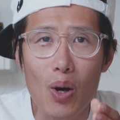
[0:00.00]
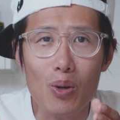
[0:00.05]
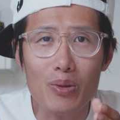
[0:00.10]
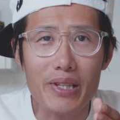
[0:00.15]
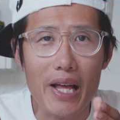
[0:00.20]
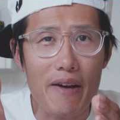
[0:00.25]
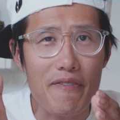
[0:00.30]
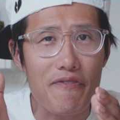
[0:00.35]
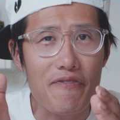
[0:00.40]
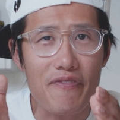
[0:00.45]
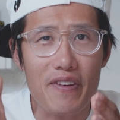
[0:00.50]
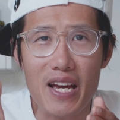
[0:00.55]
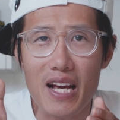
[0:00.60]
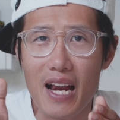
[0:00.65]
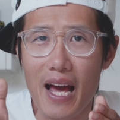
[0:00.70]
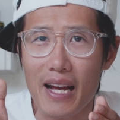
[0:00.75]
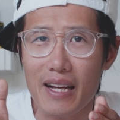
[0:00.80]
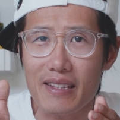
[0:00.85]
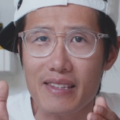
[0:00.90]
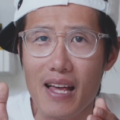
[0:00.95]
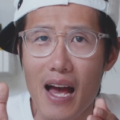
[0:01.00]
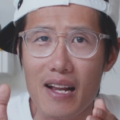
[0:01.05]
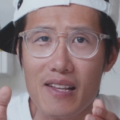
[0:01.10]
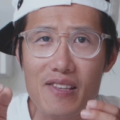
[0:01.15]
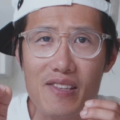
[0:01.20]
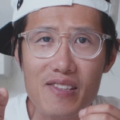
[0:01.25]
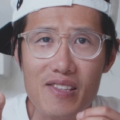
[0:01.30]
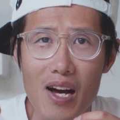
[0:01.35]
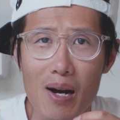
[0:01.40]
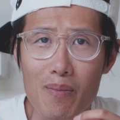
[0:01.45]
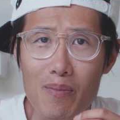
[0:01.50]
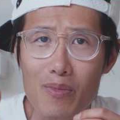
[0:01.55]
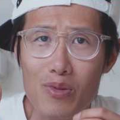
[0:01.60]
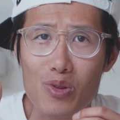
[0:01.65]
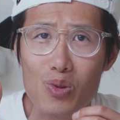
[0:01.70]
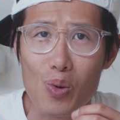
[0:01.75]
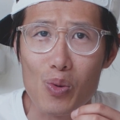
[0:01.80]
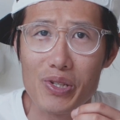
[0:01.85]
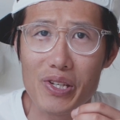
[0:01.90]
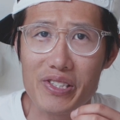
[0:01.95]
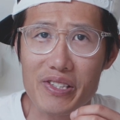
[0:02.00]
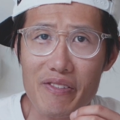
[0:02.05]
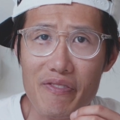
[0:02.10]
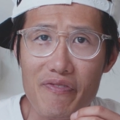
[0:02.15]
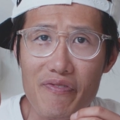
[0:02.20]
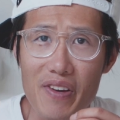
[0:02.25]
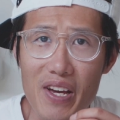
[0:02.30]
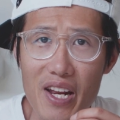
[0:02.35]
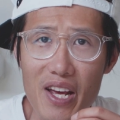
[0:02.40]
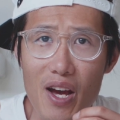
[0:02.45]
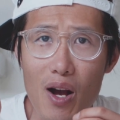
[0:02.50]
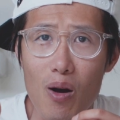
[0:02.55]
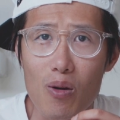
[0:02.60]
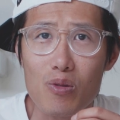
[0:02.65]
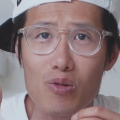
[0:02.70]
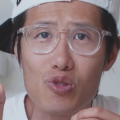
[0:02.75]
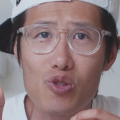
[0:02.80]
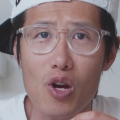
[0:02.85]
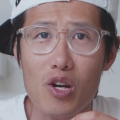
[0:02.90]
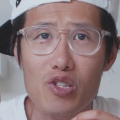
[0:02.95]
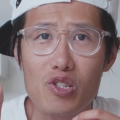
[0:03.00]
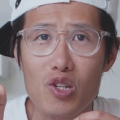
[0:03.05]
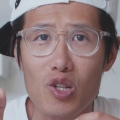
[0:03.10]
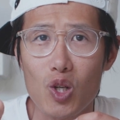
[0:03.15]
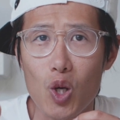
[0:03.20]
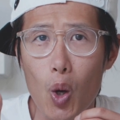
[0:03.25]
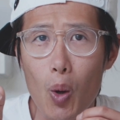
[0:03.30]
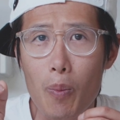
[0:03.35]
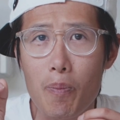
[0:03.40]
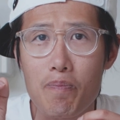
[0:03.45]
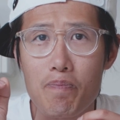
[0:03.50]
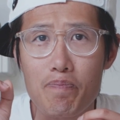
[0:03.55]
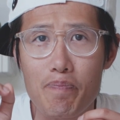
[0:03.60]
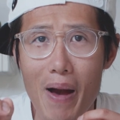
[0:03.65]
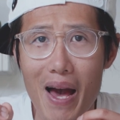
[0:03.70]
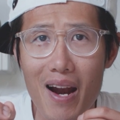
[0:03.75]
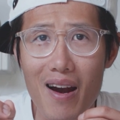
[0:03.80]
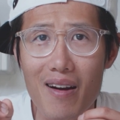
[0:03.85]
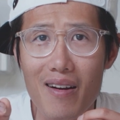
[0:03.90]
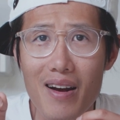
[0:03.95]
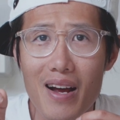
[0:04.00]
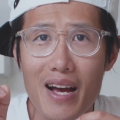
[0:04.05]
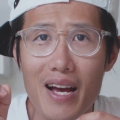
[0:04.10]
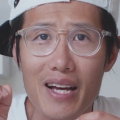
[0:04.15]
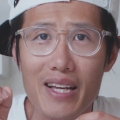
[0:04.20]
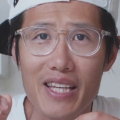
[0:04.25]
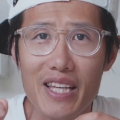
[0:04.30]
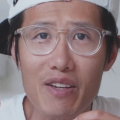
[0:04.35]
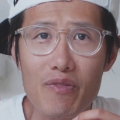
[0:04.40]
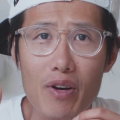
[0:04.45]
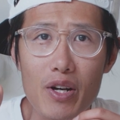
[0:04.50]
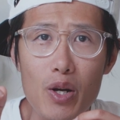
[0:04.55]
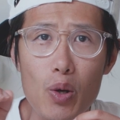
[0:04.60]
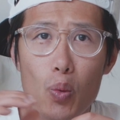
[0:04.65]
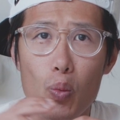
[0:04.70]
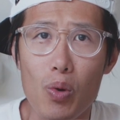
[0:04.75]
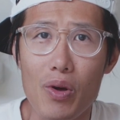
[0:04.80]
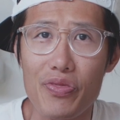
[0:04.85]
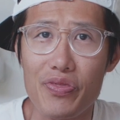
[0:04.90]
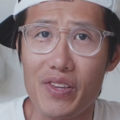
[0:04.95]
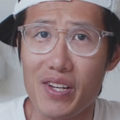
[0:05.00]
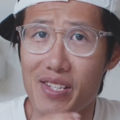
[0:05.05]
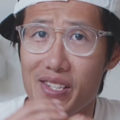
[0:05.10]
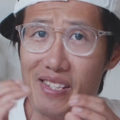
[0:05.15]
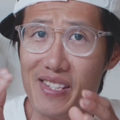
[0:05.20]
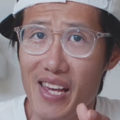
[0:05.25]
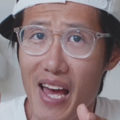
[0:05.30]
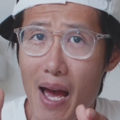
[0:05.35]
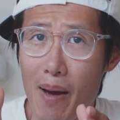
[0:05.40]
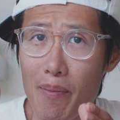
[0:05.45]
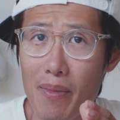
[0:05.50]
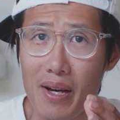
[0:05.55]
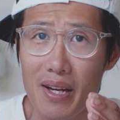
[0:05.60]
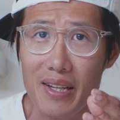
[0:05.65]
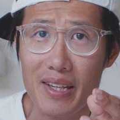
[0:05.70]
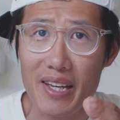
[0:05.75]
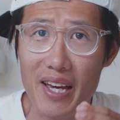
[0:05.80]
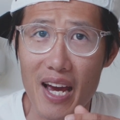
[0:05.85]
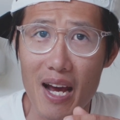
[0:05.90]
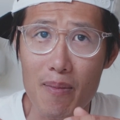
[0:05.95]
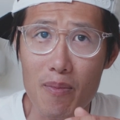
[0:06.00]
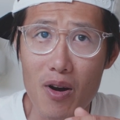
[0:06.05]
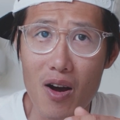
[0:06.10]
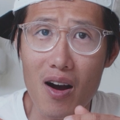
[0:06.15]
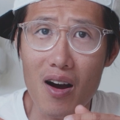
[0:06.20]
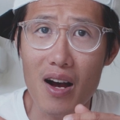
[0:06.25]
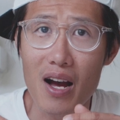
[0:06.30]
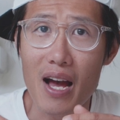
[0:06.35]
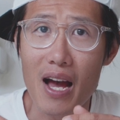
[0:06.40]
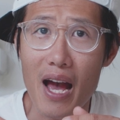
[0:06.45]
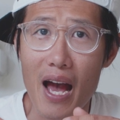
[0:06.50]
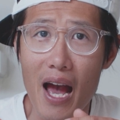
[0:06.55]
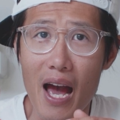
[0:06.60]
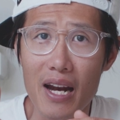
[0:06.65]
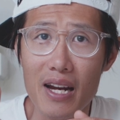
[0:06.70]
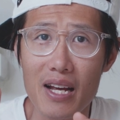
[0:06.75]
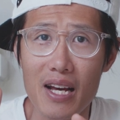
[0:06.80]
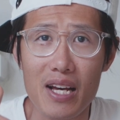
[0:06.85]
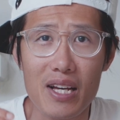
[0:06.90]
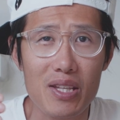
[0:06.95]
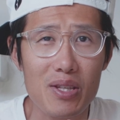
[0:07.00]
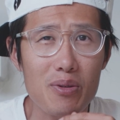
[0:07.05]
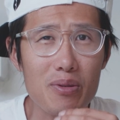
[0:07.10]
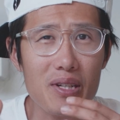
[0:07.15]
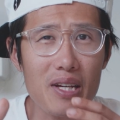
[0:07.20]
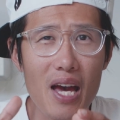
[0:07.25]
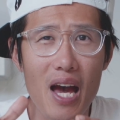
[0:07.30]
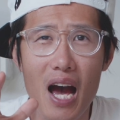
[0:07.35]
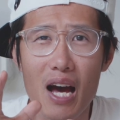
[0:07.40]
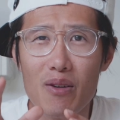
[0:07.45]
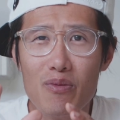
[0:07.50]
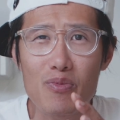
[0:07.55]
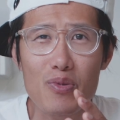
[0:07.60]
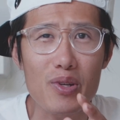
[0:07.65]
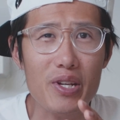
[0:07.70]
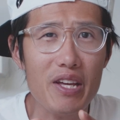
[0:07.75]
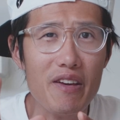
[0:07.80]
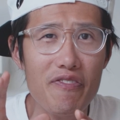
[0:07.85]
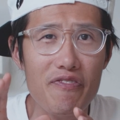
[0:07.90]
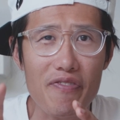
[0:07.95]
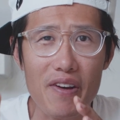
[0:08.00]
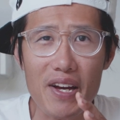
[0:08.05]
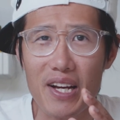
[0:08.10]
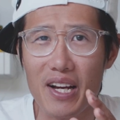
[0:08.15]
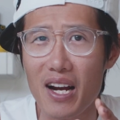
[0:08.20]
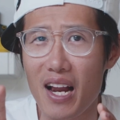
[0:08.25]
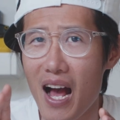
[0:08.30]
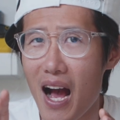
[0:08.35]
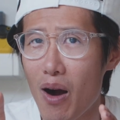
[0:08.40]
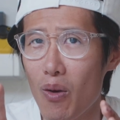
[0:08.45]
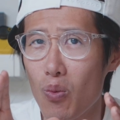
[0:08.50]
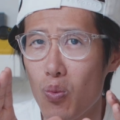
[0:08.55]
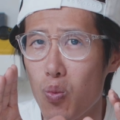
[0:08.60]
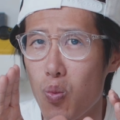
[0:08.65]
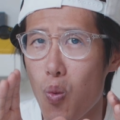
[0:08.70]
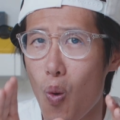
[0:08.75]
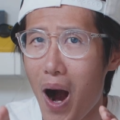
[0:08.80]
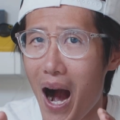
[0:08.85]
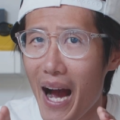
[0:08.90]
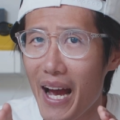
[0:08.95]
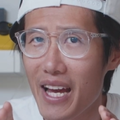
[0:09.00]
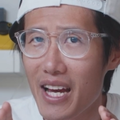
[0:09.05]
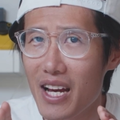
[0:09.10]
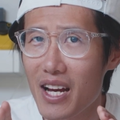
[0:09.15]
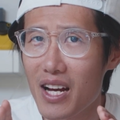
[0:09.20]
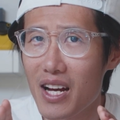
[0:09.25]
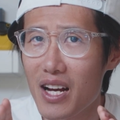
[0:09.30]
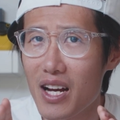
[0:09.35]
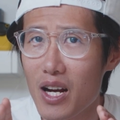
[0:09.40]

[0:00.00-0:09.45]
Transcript: know that feeling that some 360 video just look better even with the same camera and you can't really figure out why?